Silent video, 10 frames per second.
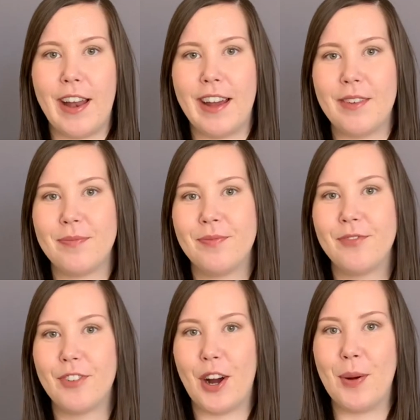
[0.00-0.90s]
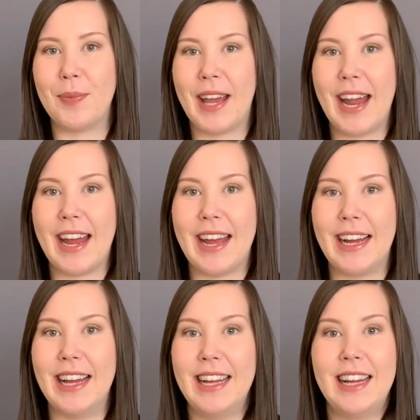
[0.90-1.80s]
it from
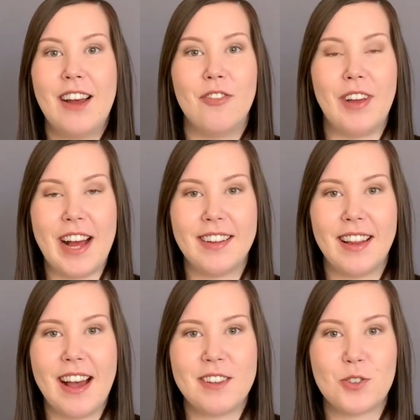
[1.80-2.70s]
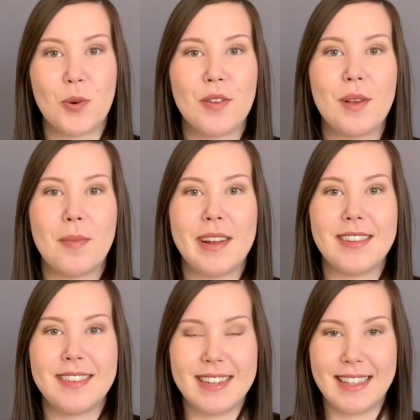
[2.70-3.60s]
getting vandalized or somebody
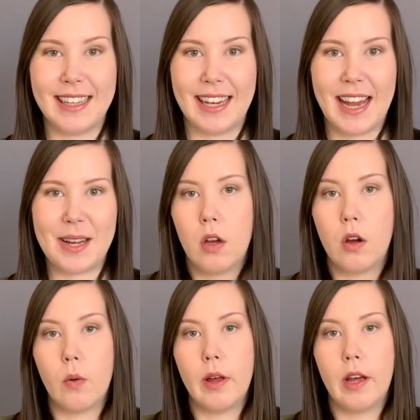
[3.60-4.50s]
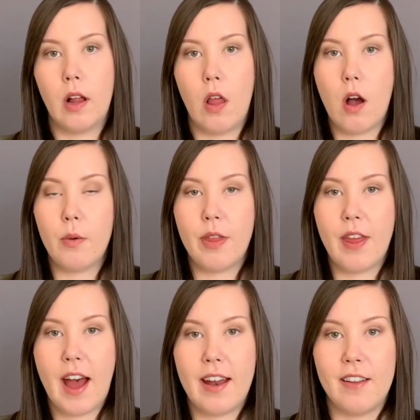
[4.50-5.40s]
stealing it. Going along with
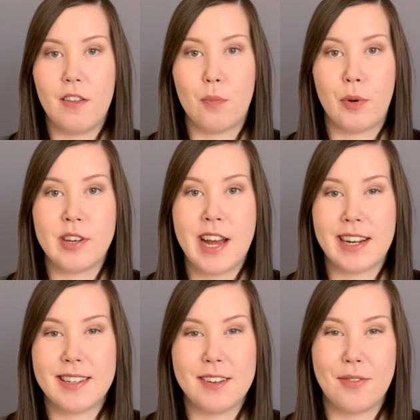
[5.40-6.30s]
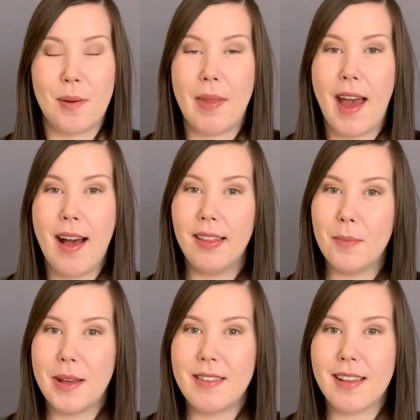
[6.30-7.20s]
that, it is protected from the
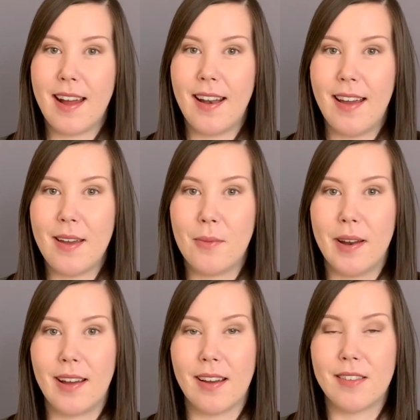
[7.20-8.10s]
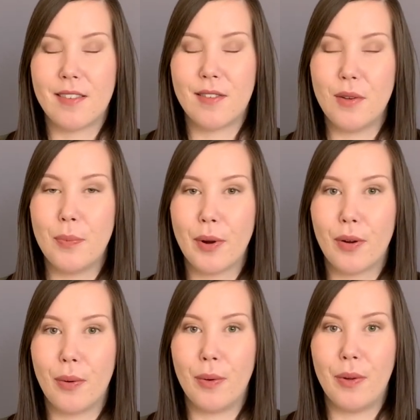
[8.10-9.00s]
elements at night when it gets super
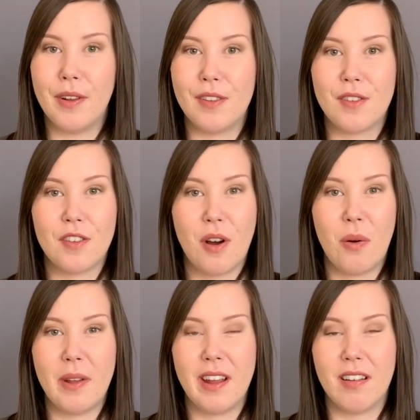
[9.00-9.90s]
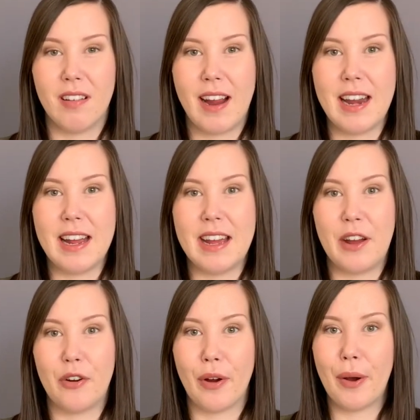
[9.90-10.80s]
cold and snowy and rainy
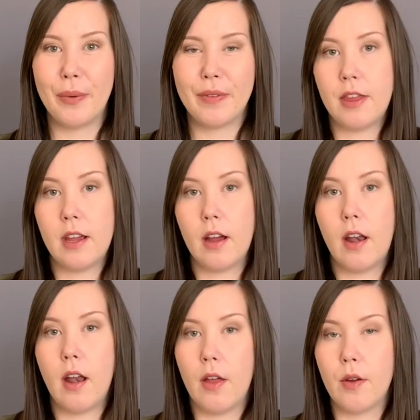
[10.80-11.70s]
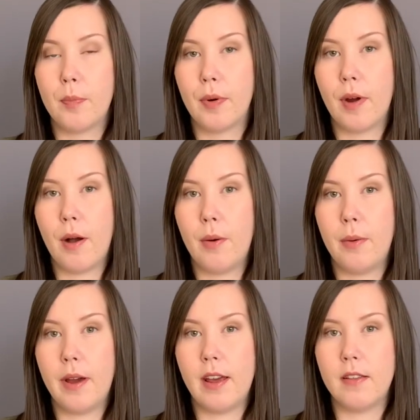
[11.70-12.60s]
and gross. I think another
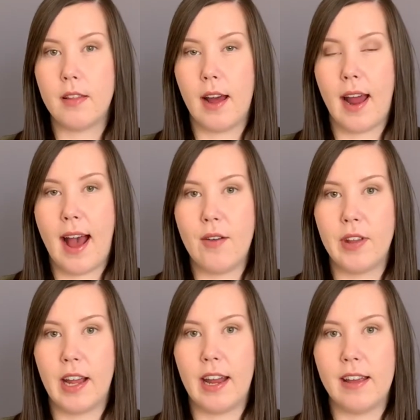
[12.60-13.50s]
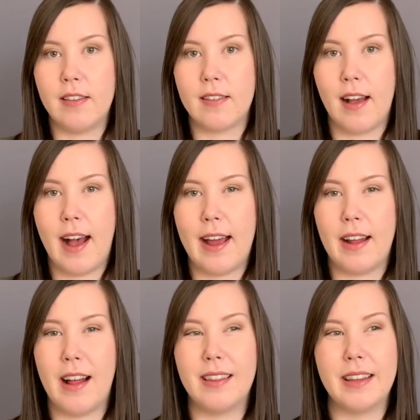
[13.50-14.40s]
pro is that having it
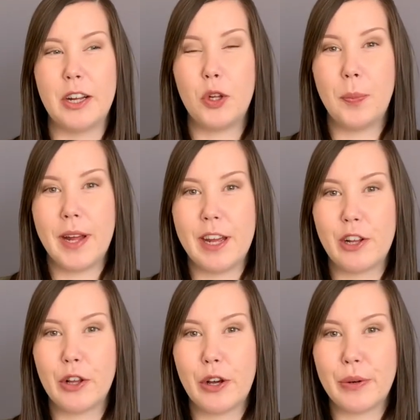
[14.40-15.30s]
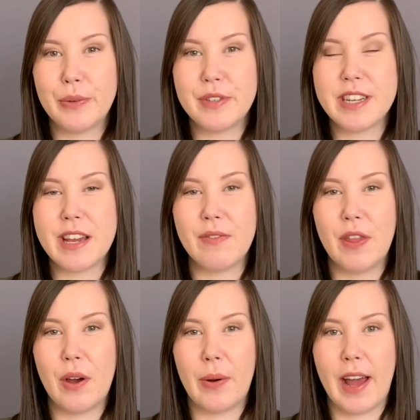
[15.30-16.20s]
inside a little bit enclosed, even
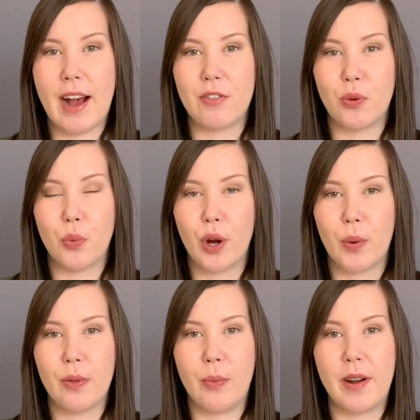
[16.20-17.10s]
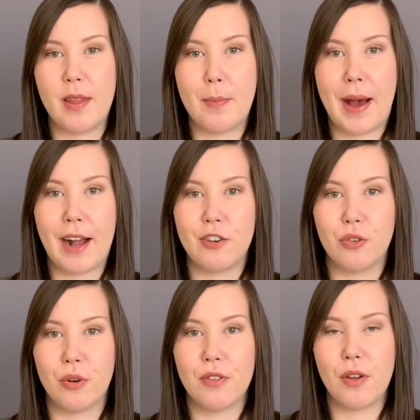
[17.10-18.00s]
though I have to work with one of the back
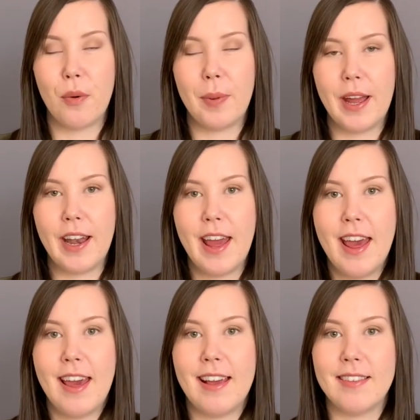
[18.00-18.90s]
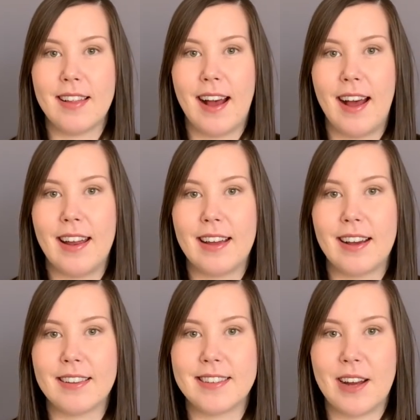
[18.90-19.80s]
doors open, is that it
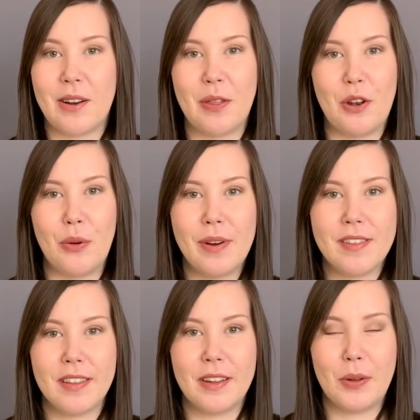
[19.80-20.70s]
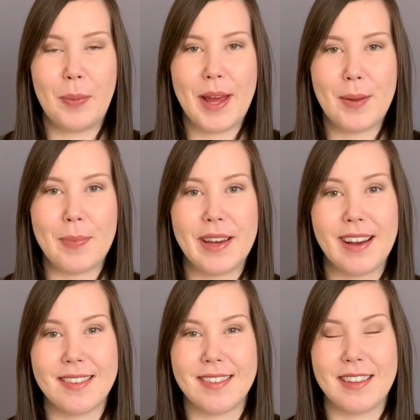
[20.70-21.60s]
cuts down on the noise a little bit
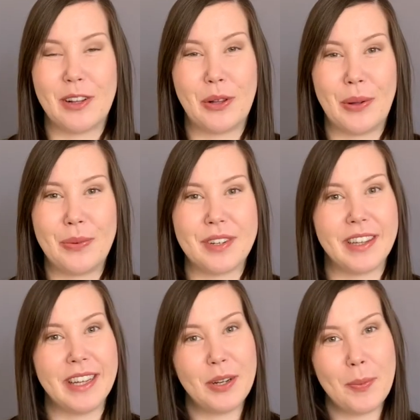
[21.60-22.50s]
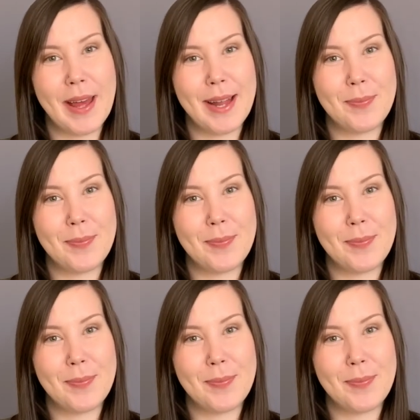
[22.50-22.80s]
because it's enclosed a little bit.